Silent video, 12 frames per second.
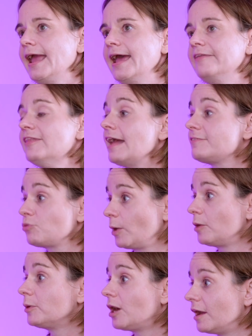And that's
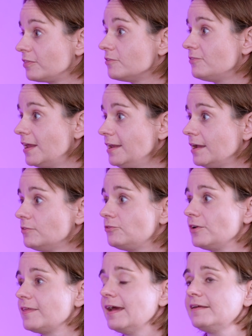where we got the funding
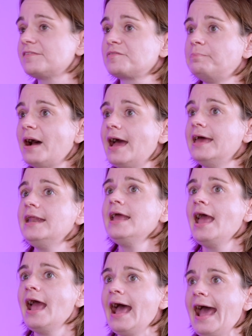for this. But
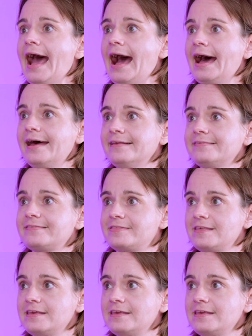as